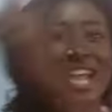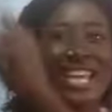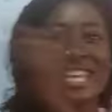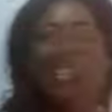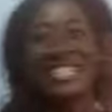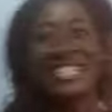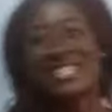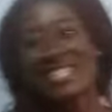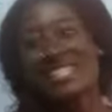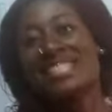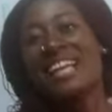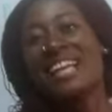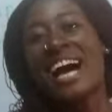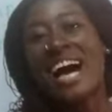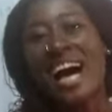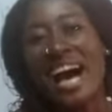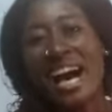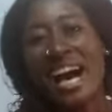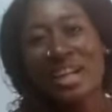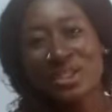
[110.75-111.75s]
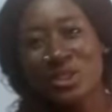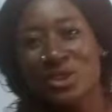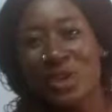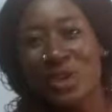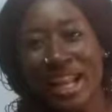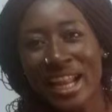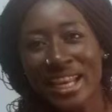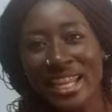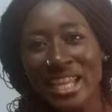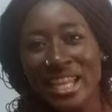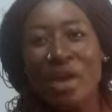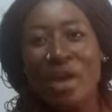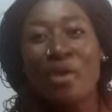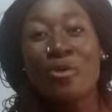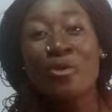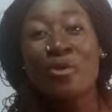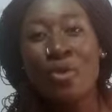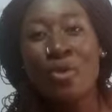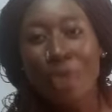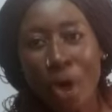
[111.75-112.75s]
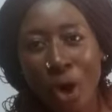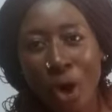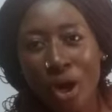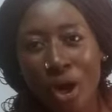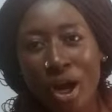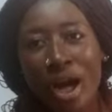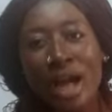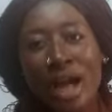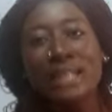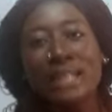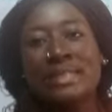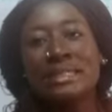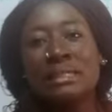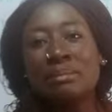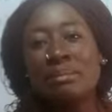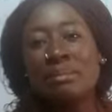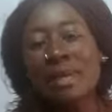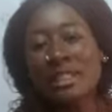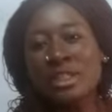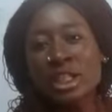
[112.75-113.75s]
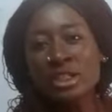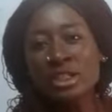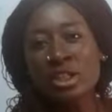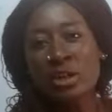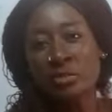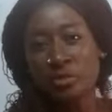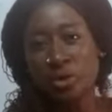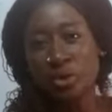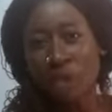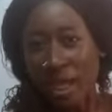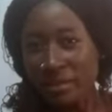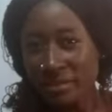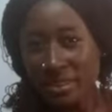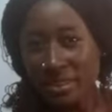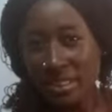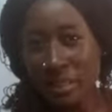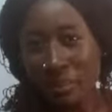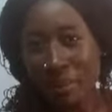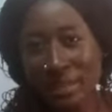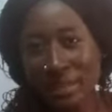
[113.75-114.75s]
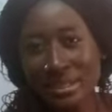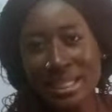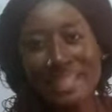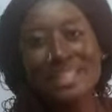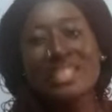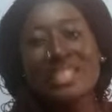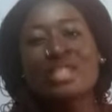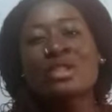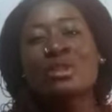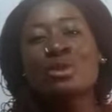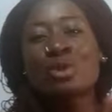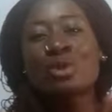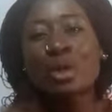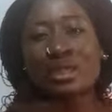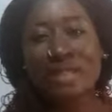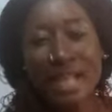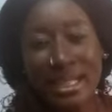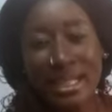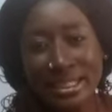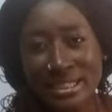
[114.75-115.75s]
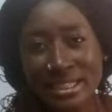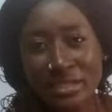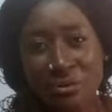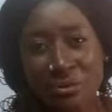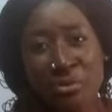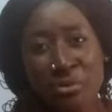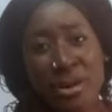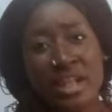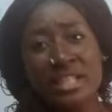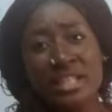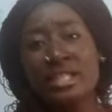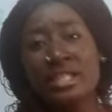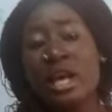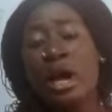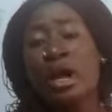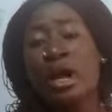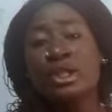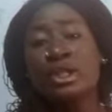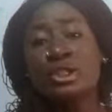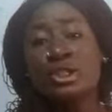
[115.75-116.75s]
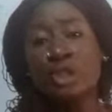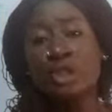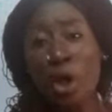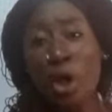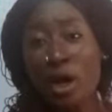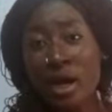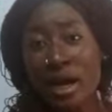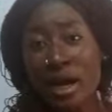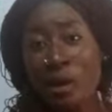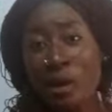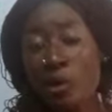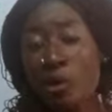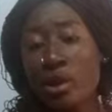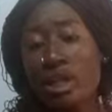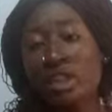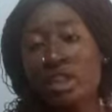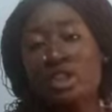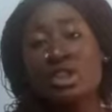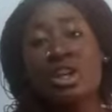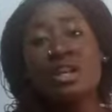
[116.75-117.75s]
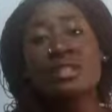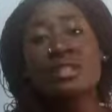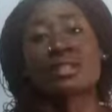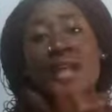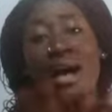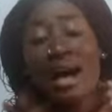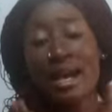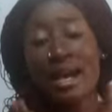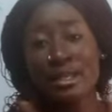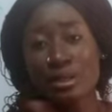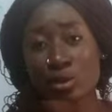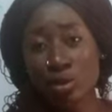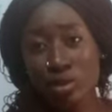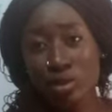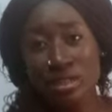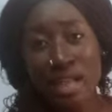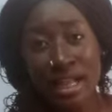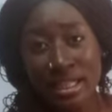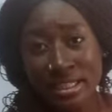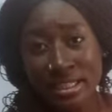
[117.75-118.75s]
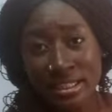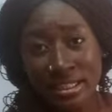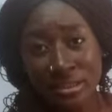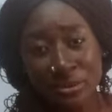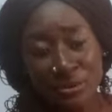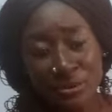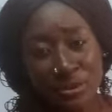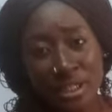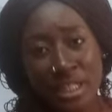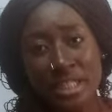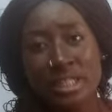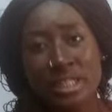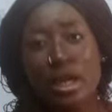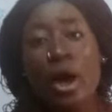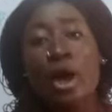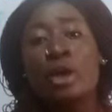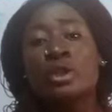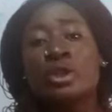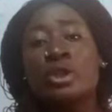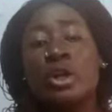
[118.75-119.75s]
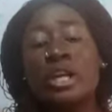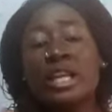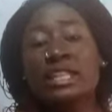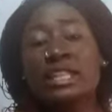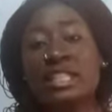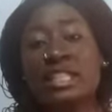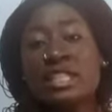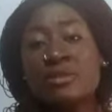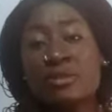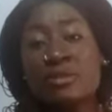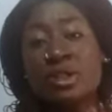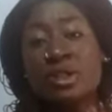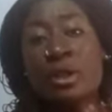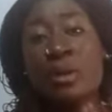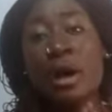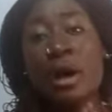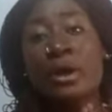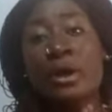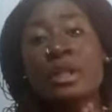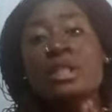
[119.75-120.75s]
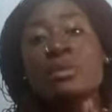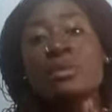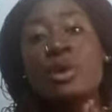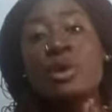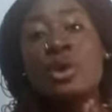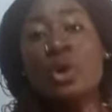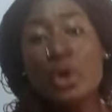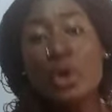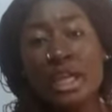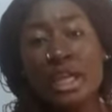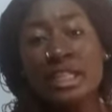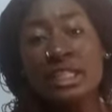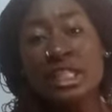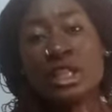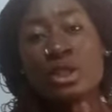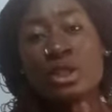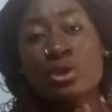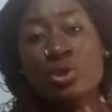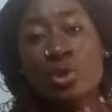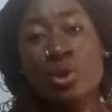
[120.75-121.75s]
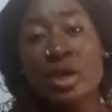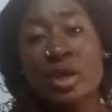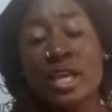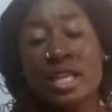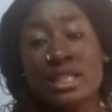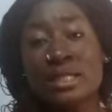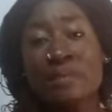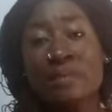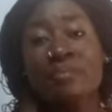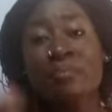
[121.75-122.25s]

It is actually wrong. The method of drafting a pattern is totally different. Your calculations are totally different. So in this video, we are going to be looking into it